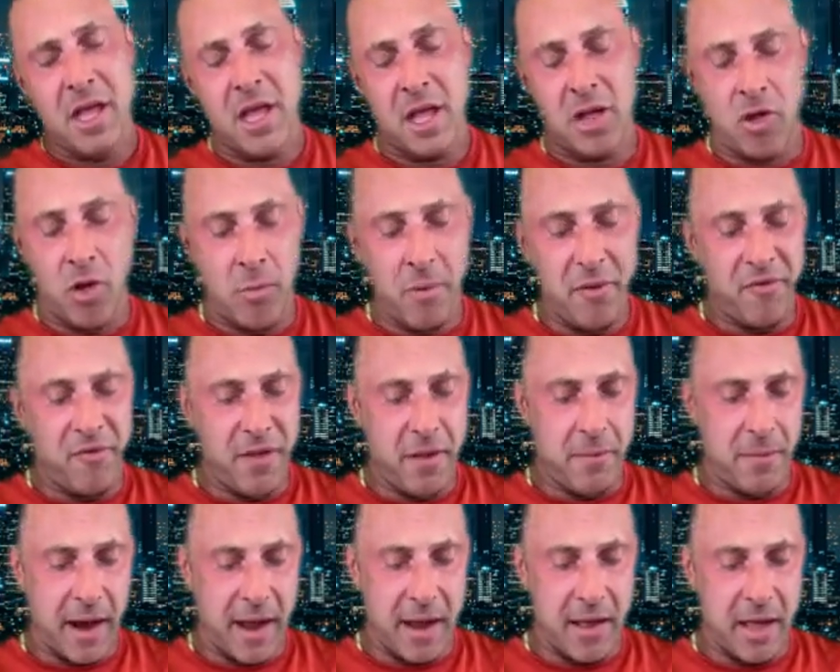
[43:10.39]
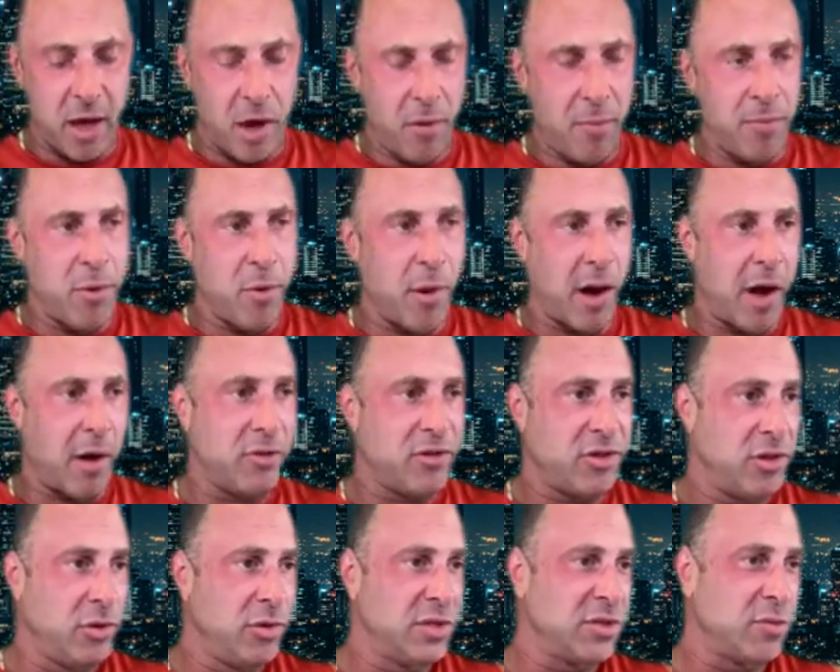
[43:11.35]
And clomiphene might help you out
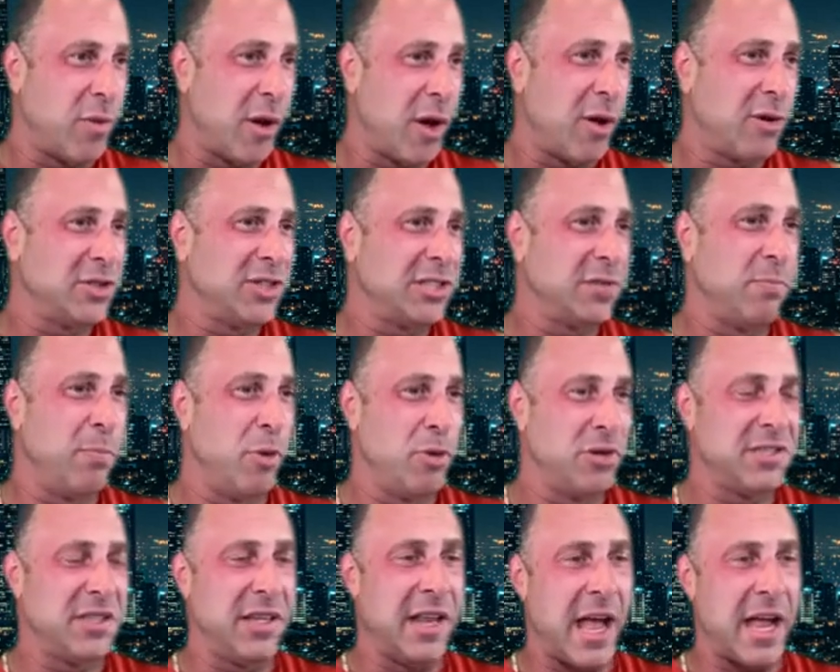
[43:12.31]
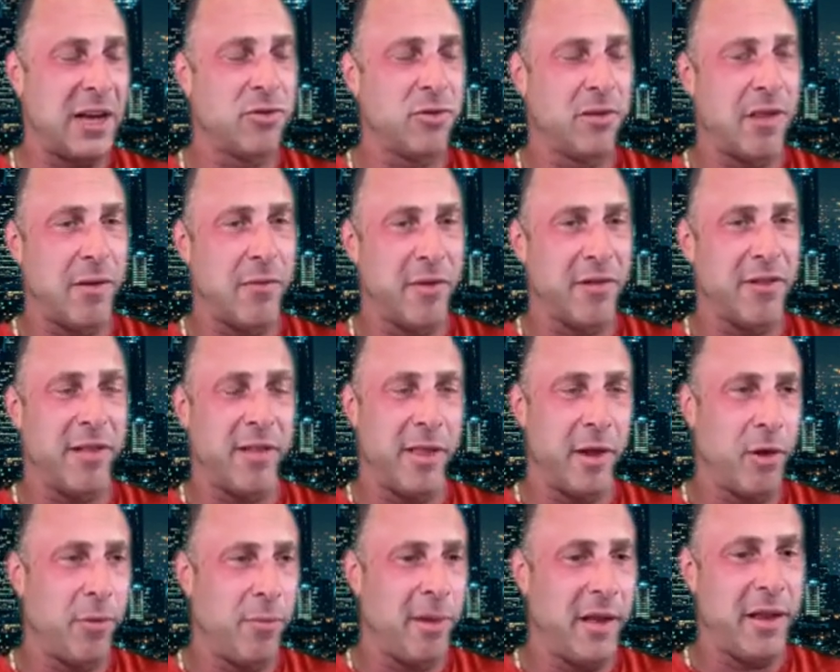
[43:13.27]
too as well, just boost the natural levels a
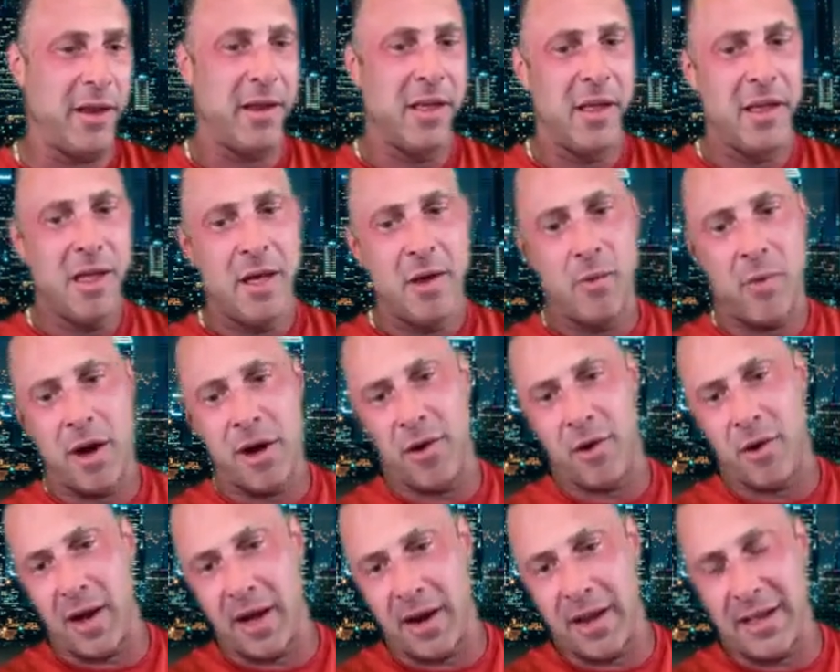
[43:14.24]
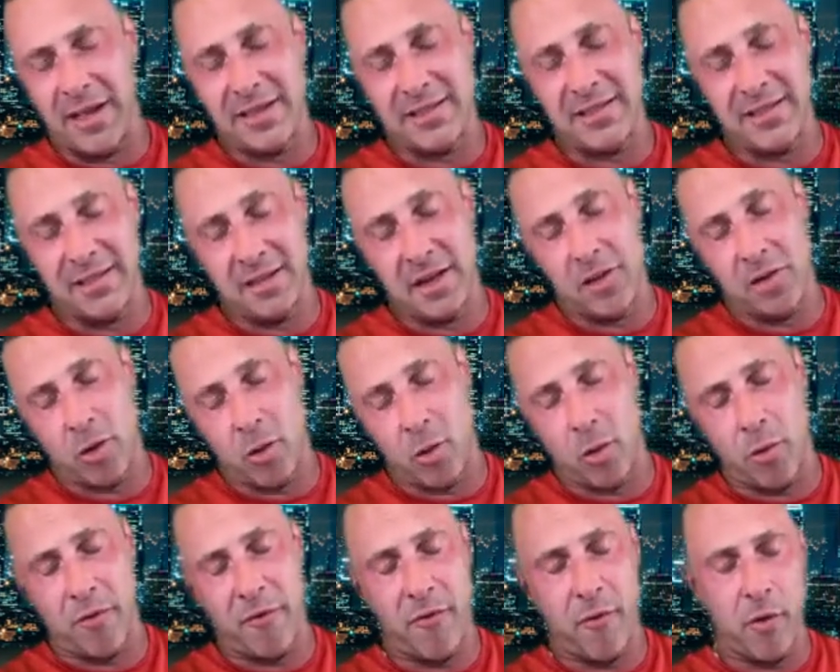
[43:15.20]
little bit while you're on it. It's another
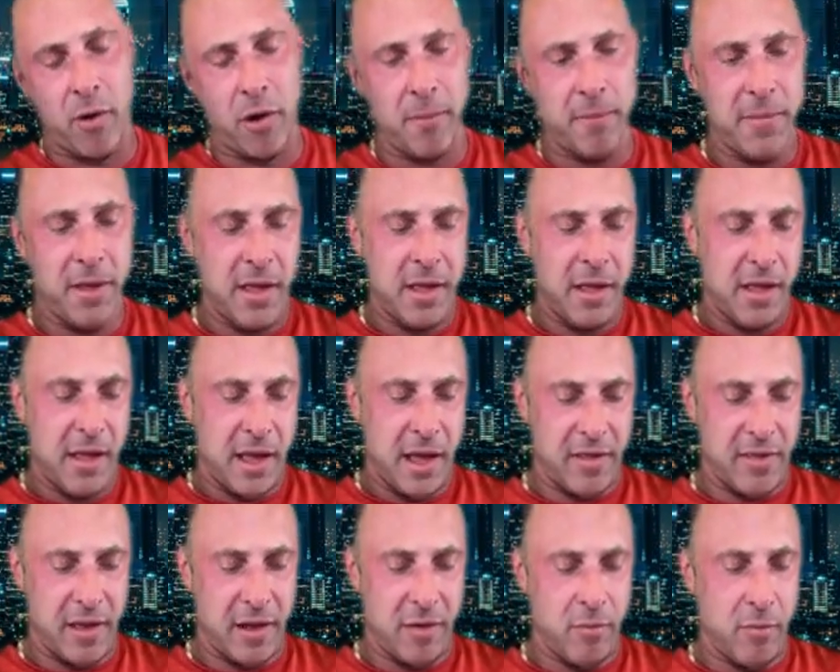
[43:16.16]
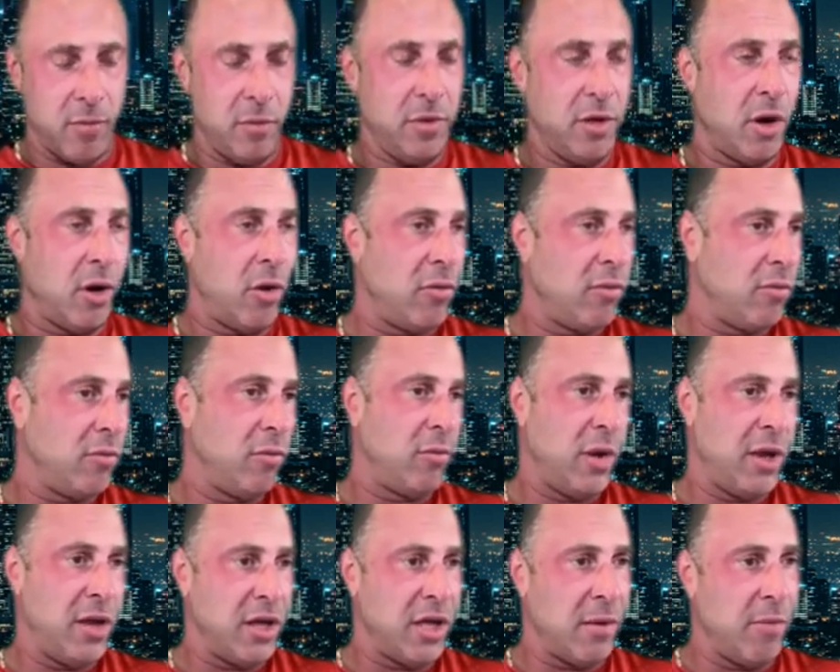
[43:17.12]
oral form. And then, you know,
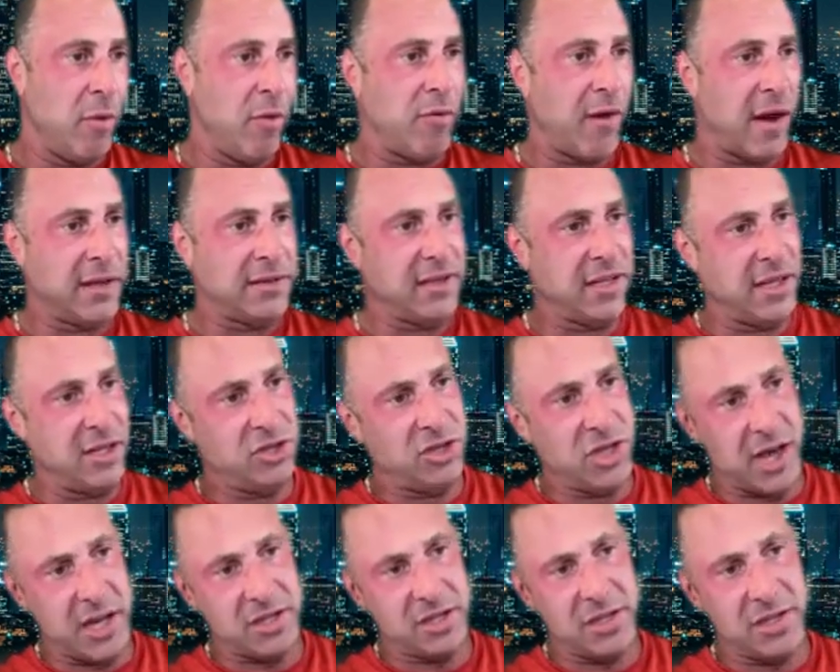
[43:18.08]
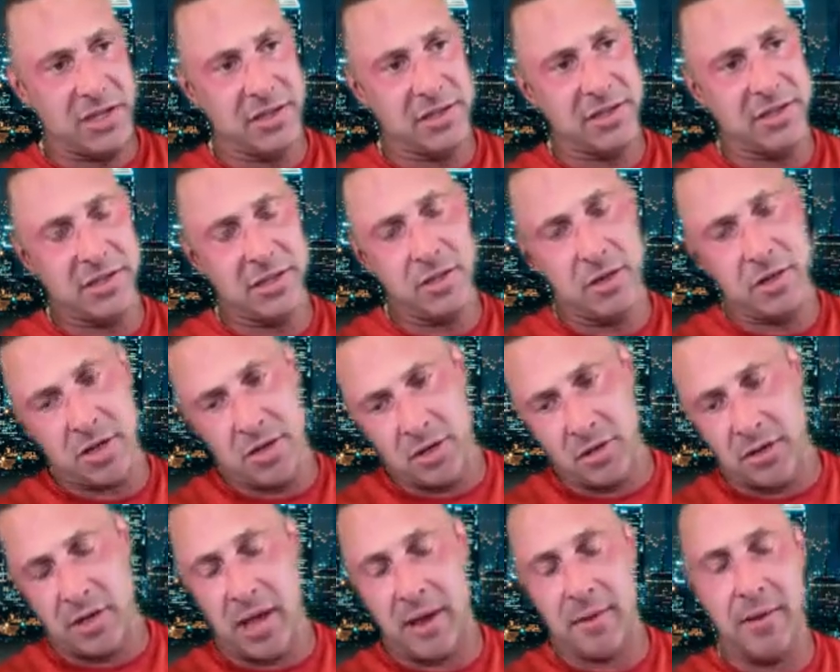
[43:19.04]
when you can move on to the injections, you can
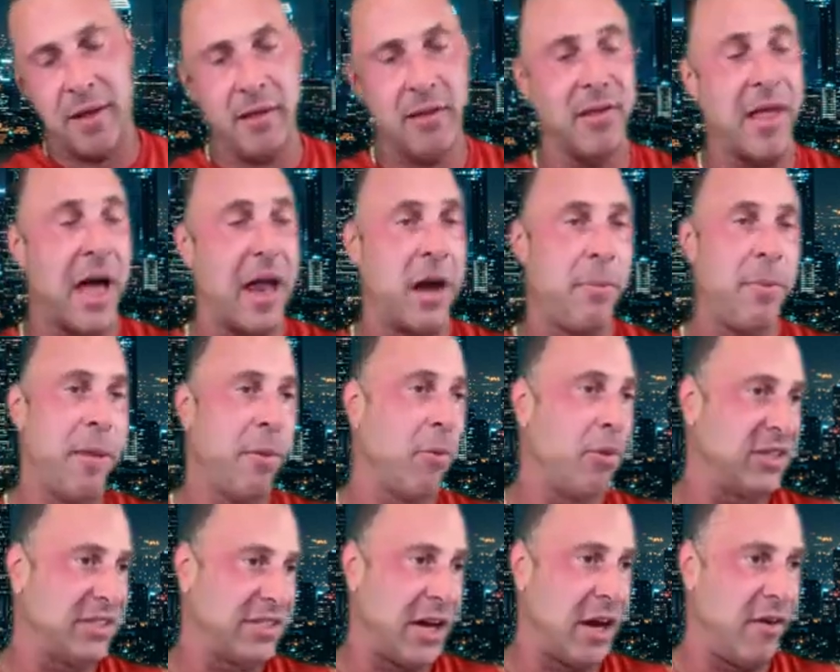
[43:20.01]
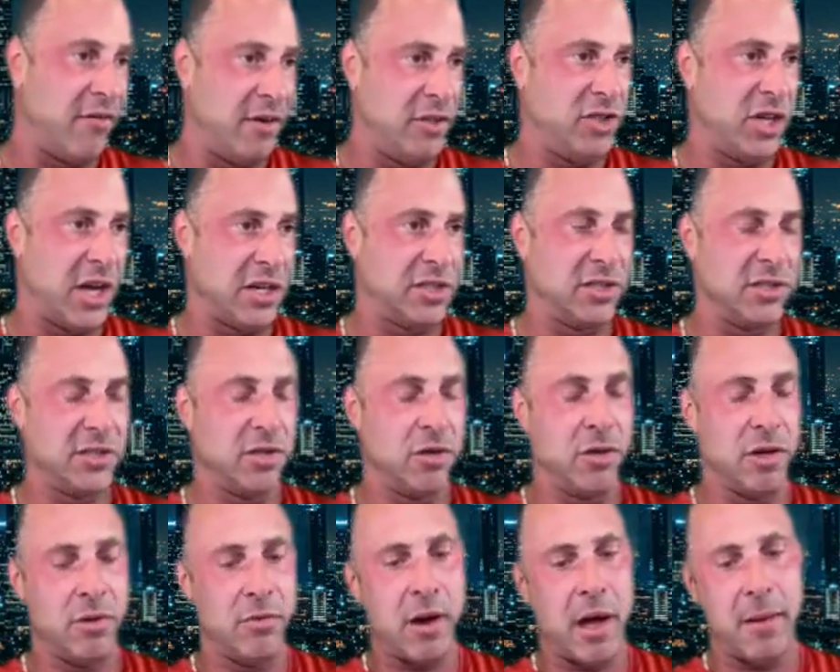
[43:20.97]
do that. A lot of people are scared of injections,
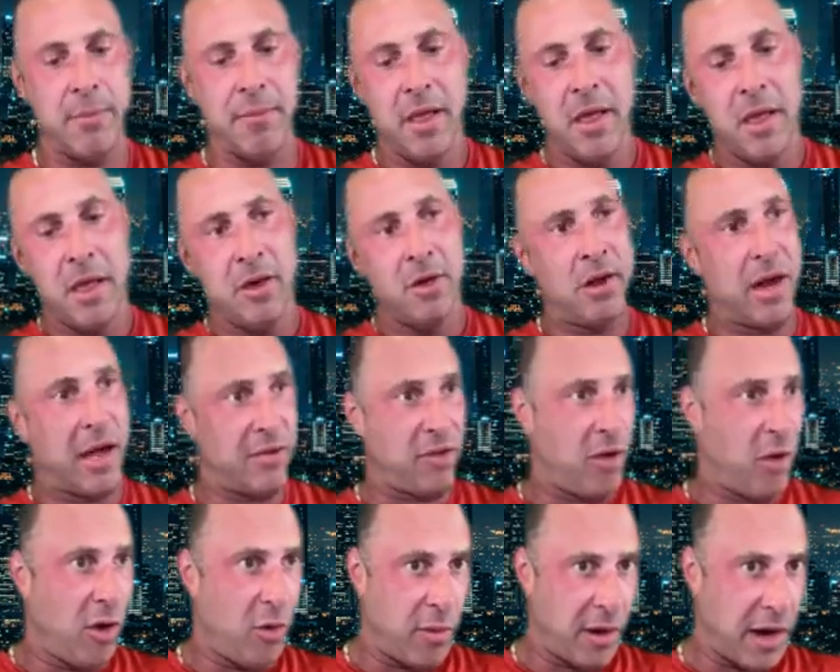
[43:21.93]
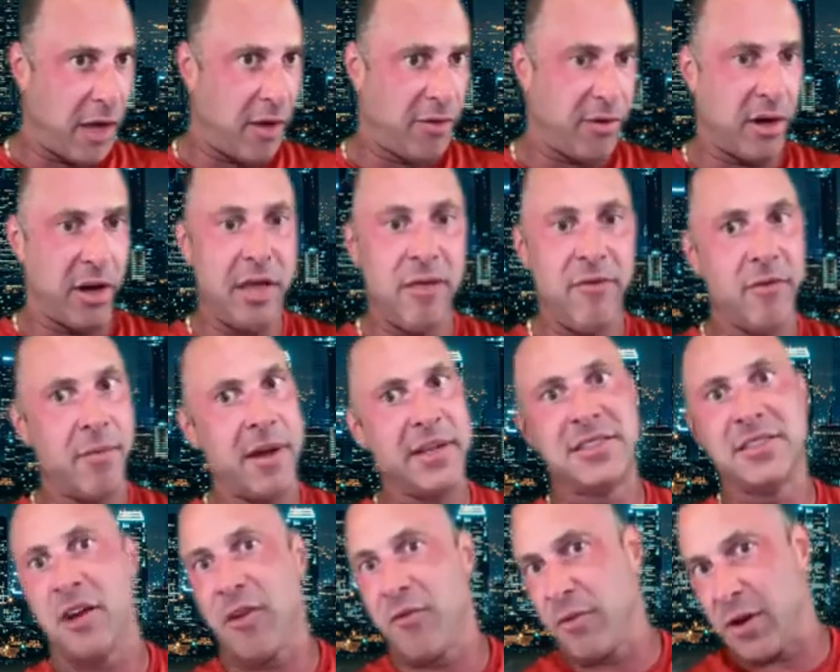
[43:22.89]
Cookie Bob. You're not the only one out there. Even
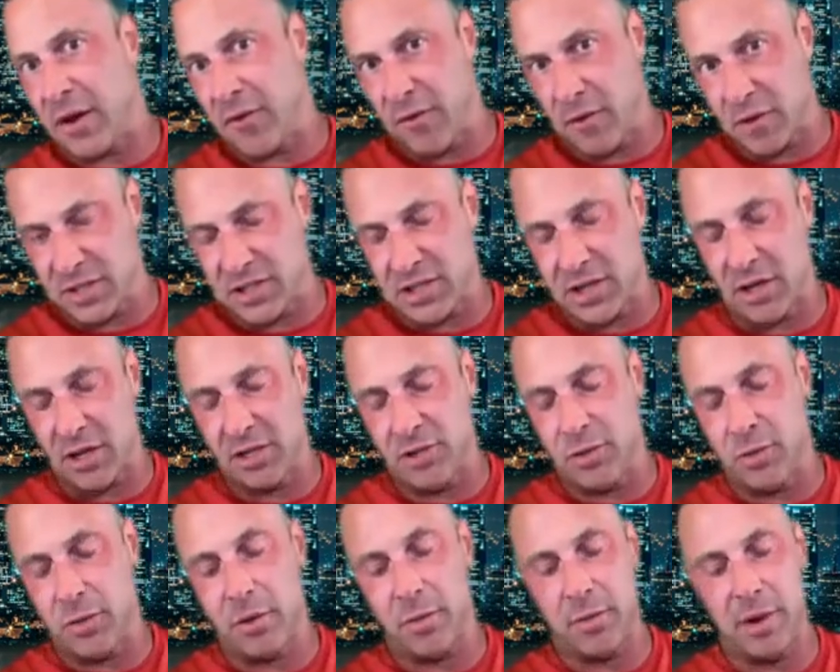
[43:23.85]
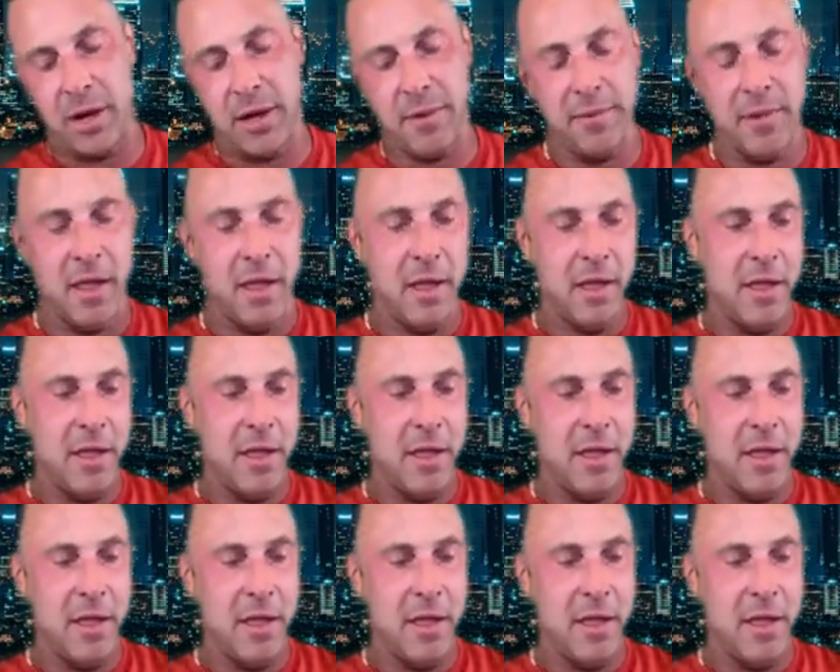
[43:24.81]
myself when I first started doing them, right?